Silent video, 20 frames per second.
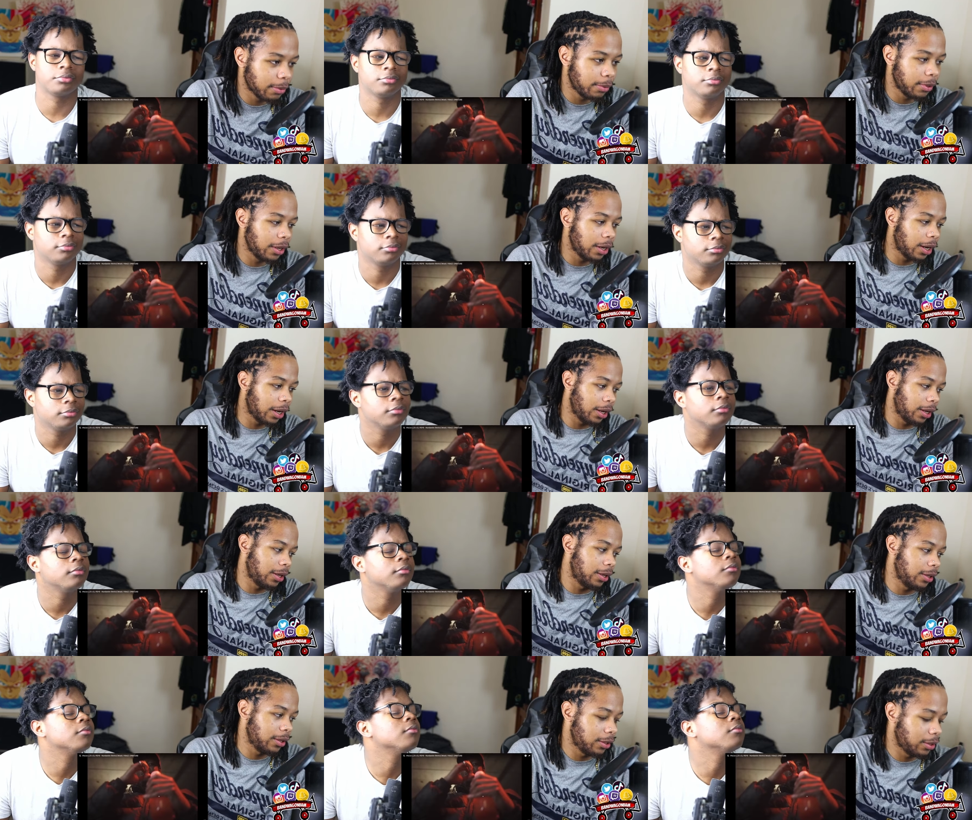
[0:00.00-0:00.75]
Speaker 1: like
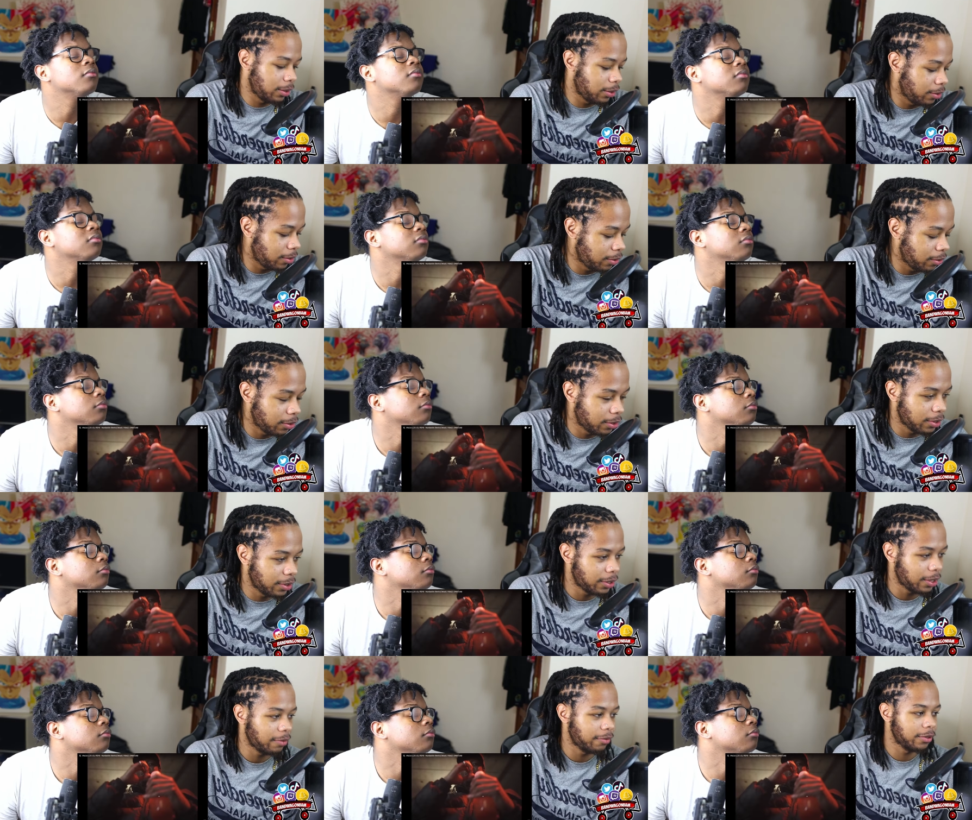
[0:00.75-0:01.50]
on some
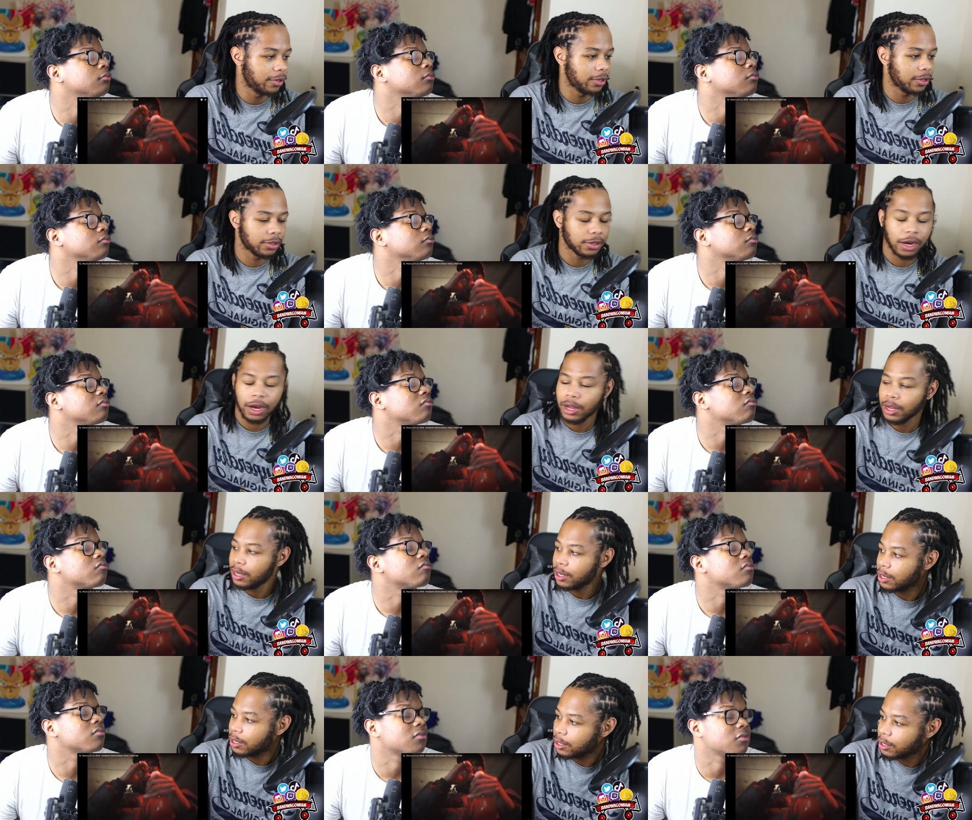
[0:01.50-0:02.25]
savages, huh?
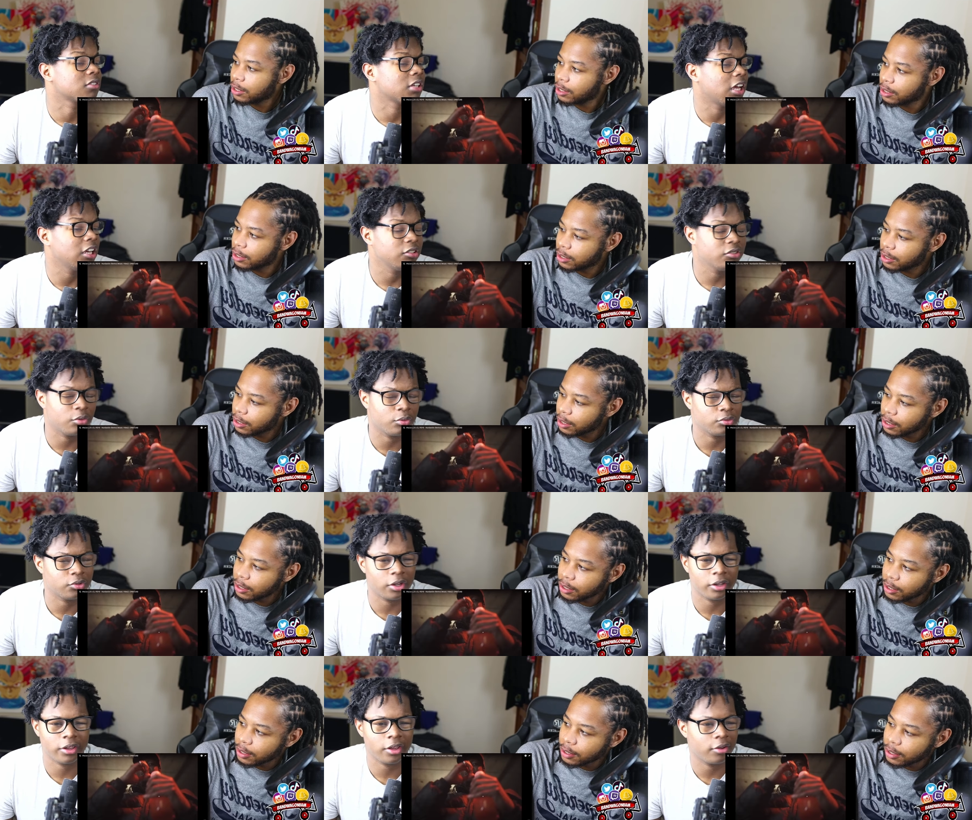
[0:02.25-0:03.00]
I talk
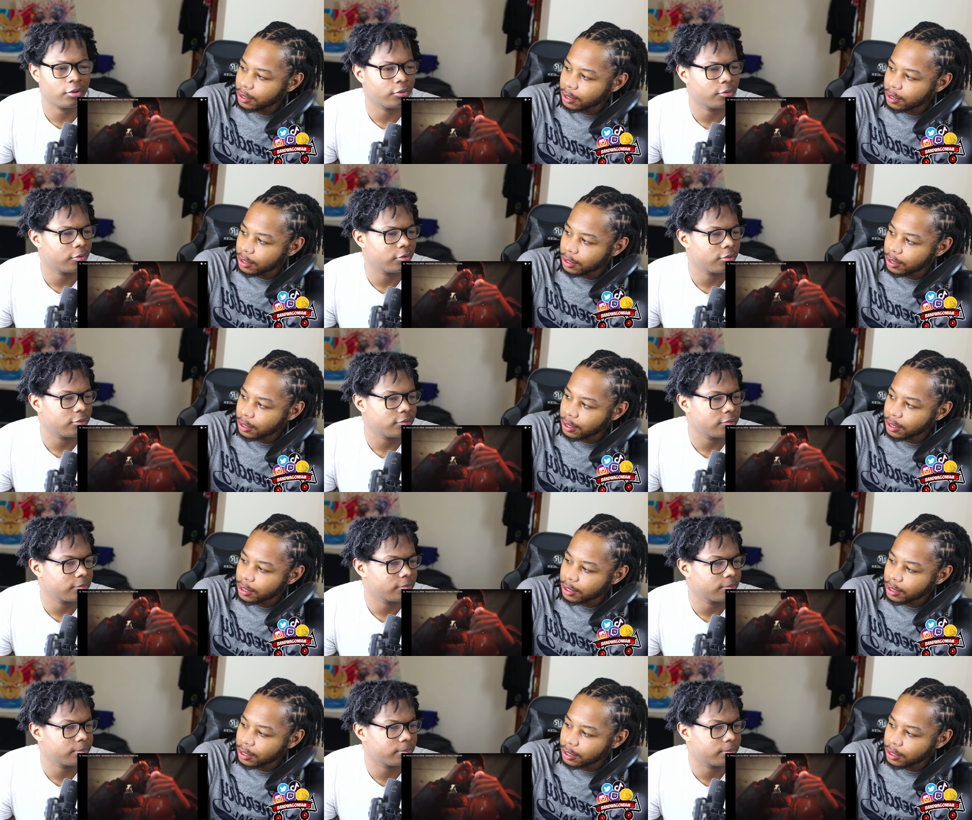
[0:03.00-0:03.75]
tuggy. I know it.
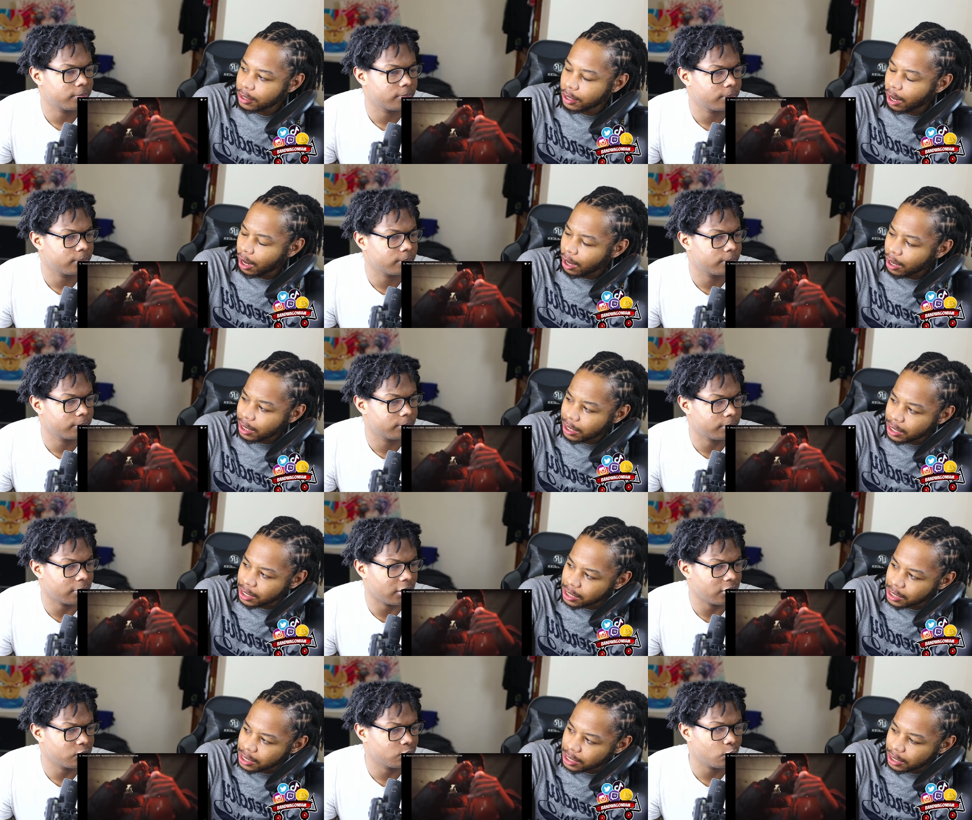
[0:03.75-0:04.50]
Huh? I
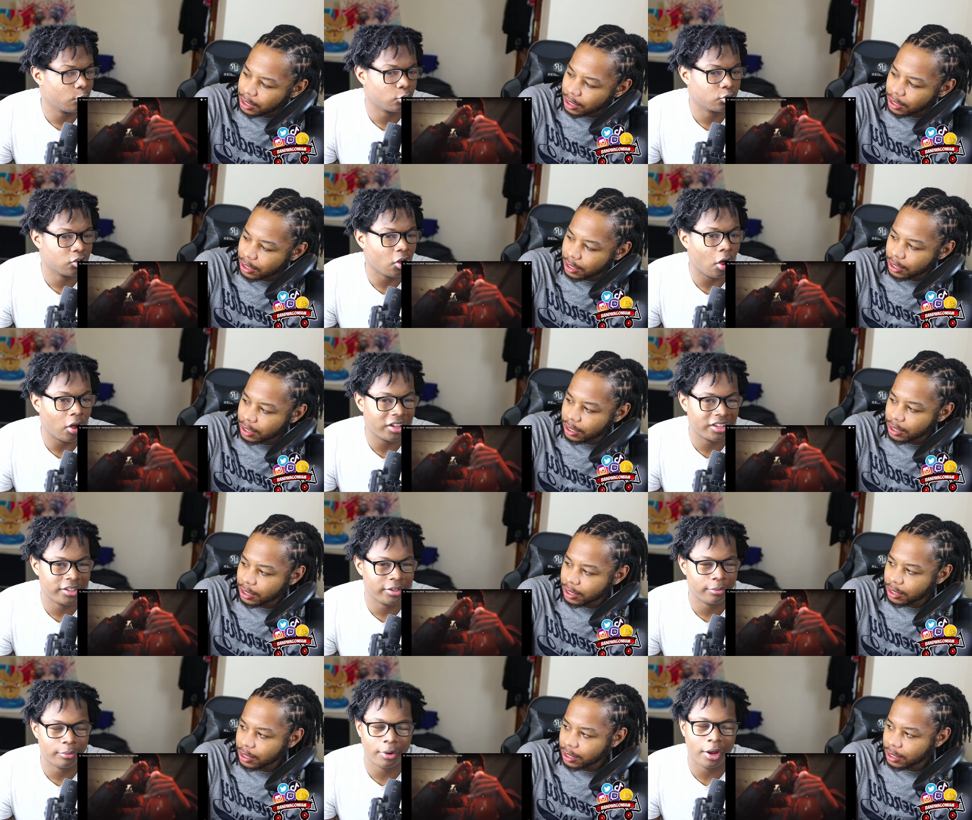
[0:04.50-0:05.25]
talk tuggy. Well,
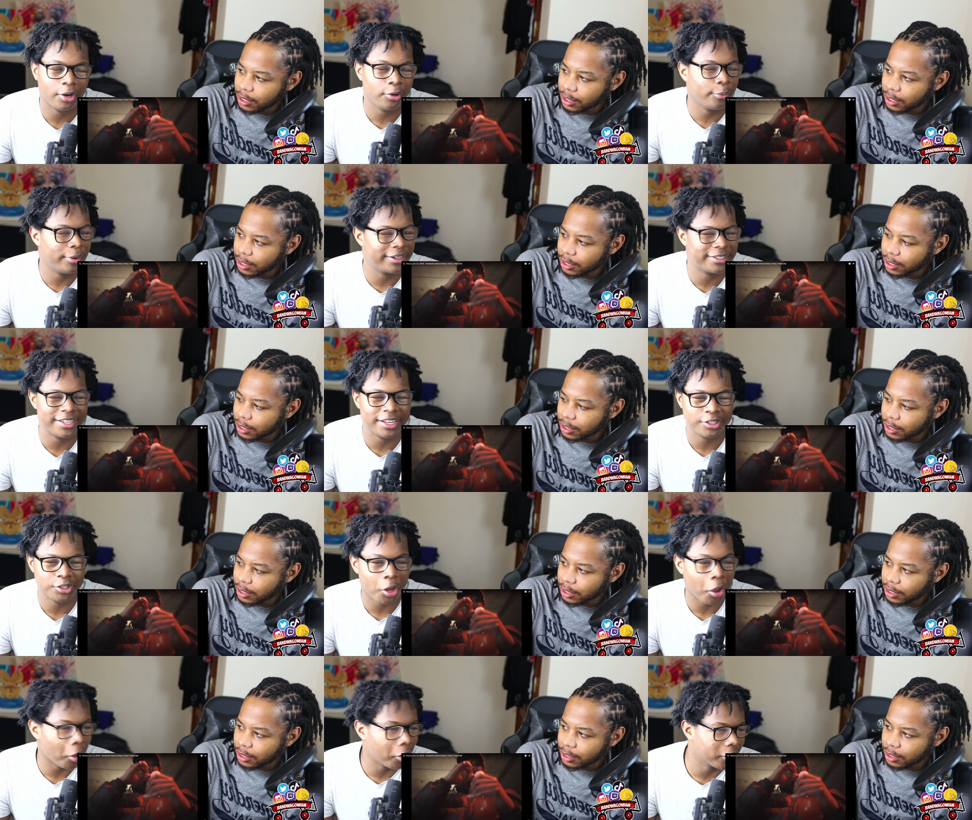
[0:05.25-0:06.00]
I don't mind saying
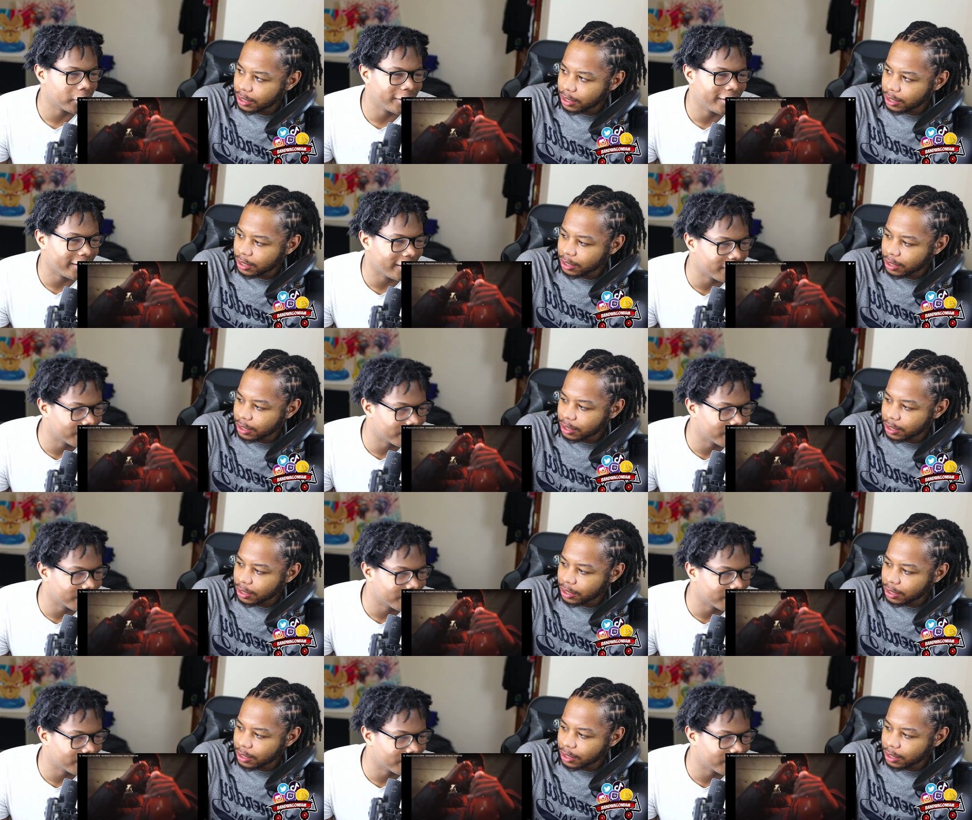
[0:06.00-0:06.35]
tuggy. Like it's